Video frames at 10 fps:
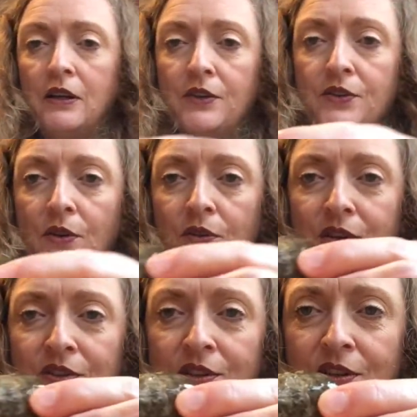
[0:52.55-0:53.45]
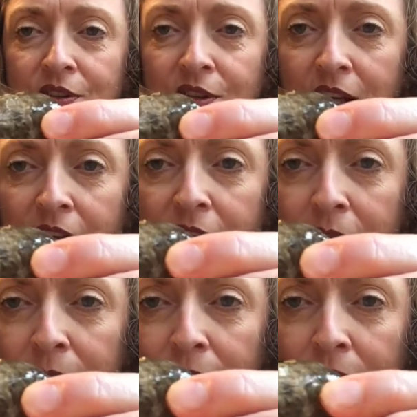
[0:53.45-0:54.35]
So this is the seed.
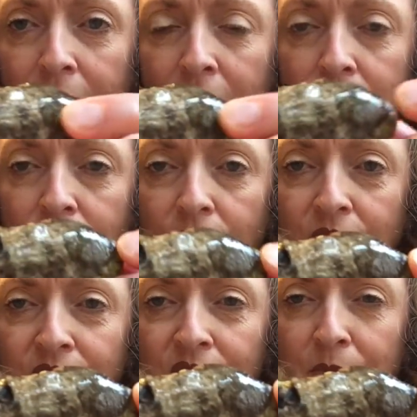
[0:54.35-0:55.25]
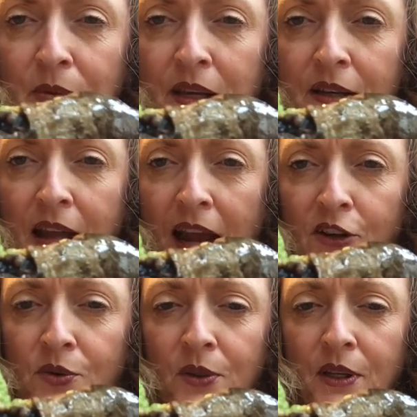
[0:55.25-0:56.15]
So this has been
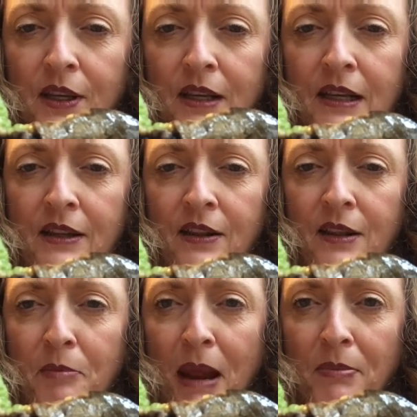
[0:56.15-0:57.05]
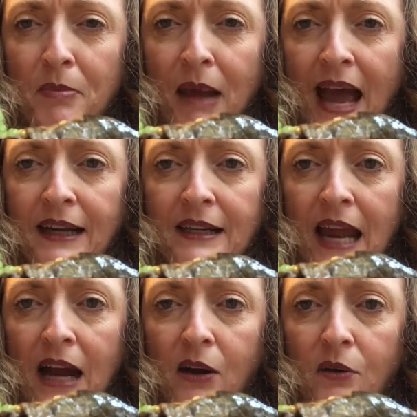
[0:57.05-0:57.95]
actually in the paper bag
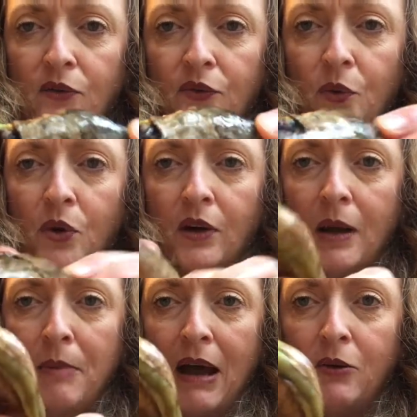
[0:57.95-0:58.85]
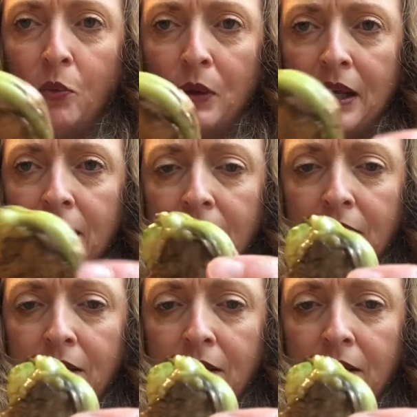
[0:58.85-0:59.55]
now for about a week.